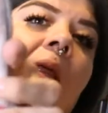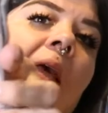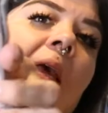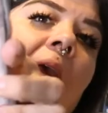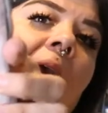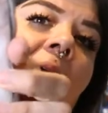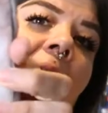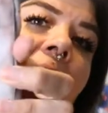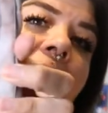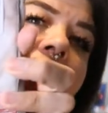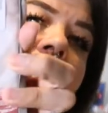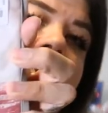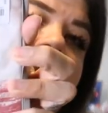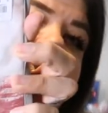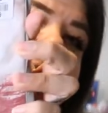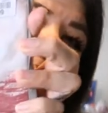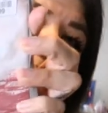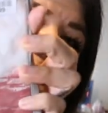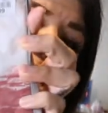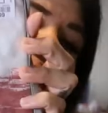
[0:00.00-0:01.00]
They have like
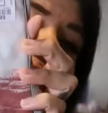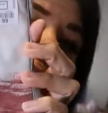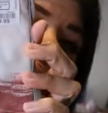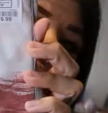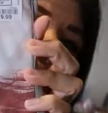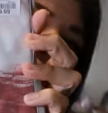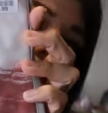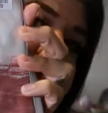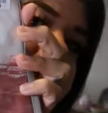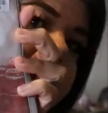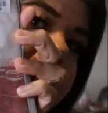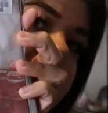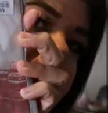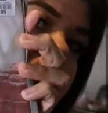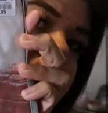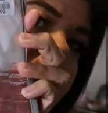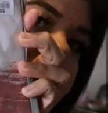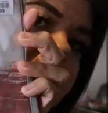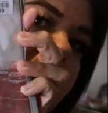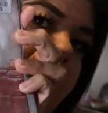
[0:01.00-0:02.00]
different shades of
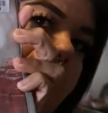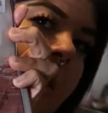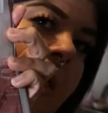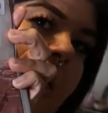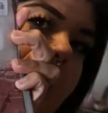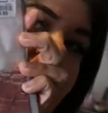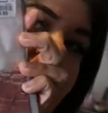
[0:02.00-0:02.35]
pink